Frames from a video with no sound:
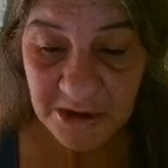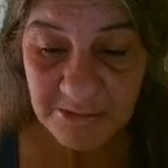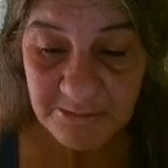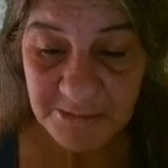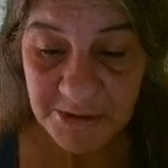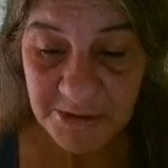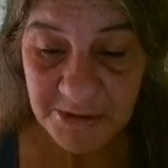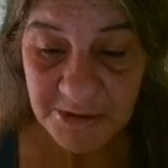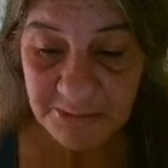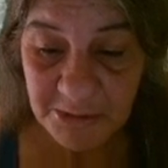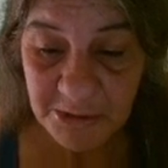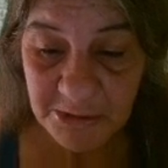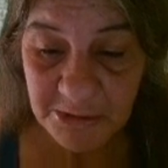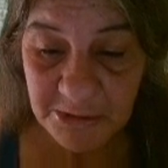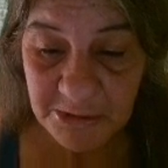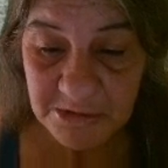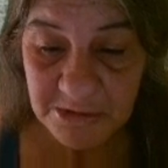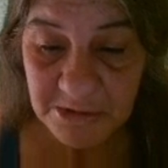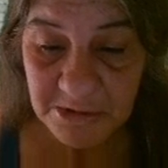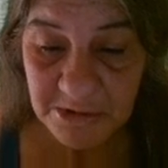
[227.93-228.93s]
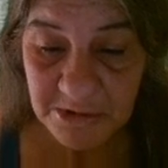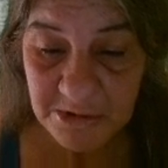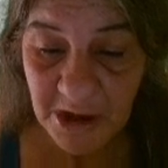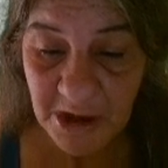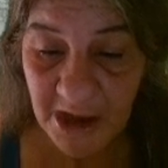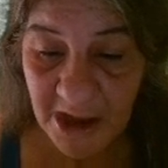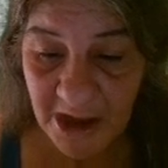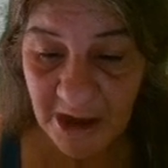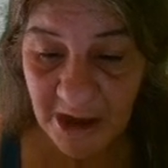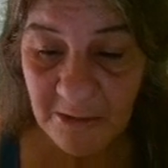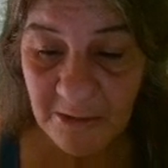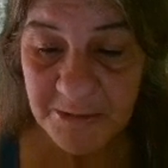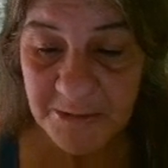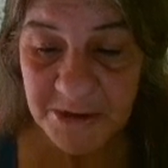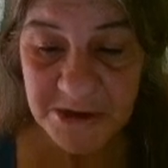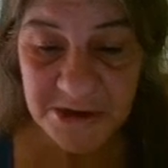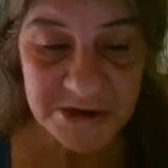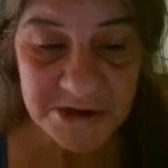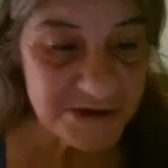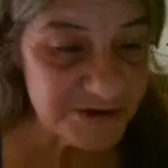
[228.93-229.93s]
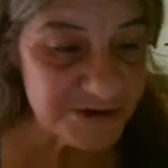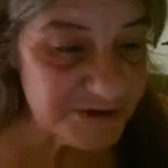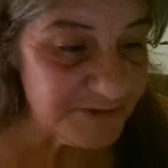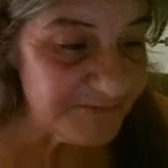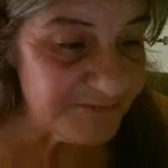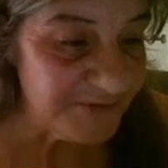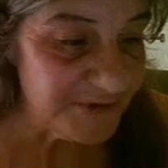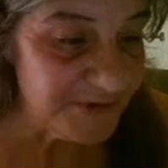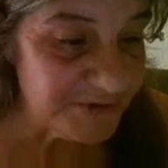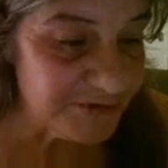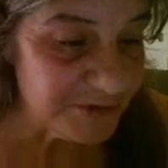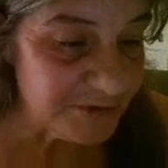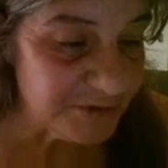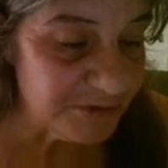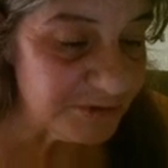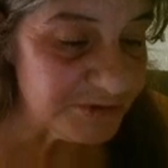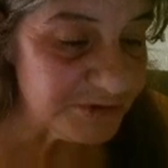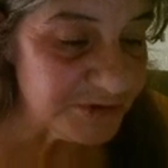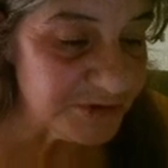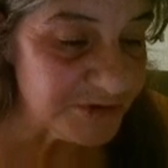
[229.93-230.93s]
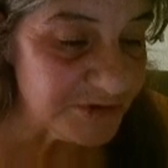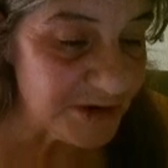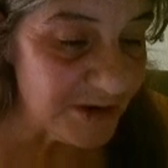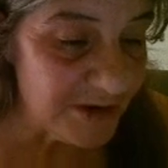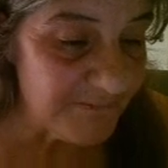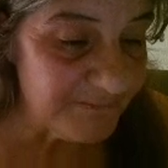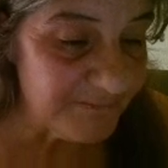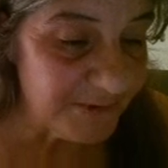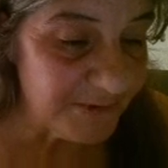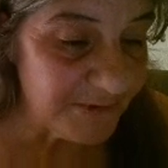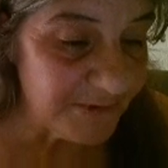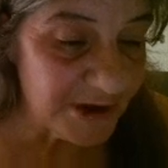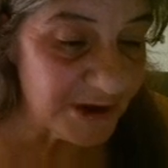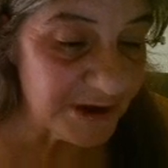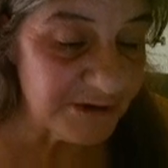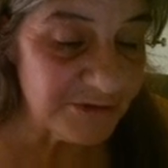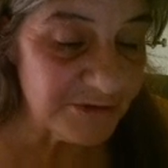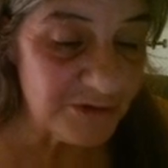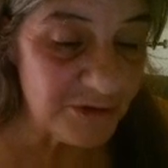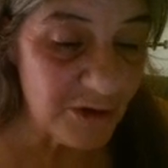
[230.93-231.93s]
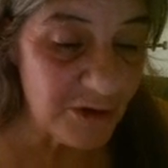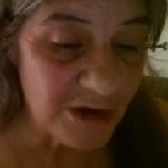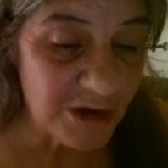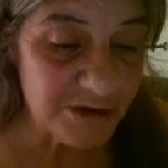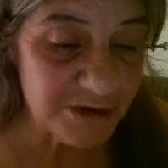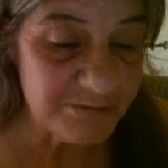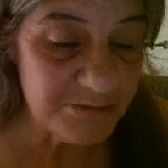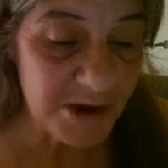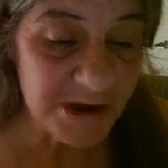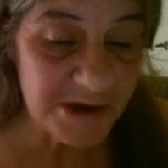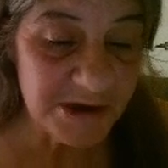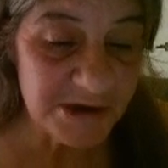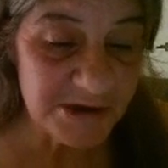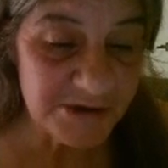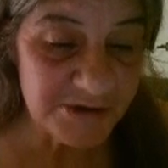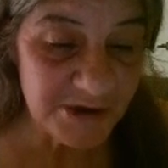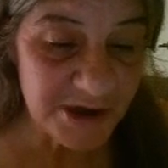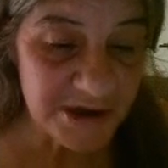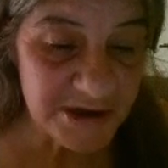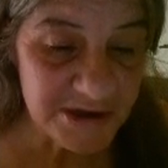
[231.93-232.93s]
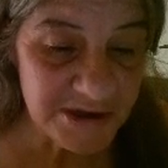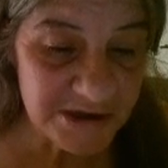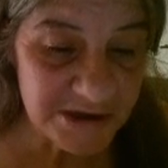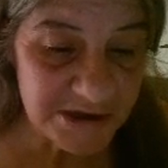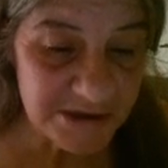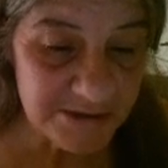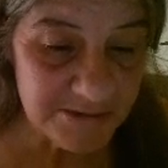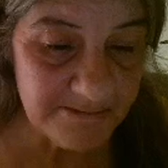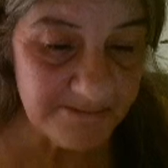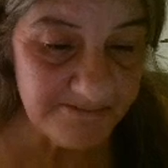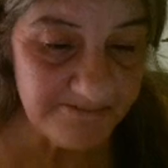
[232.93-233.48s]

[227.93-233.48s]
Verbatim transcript: people help ease the physical discomfort that is caused by anxiety.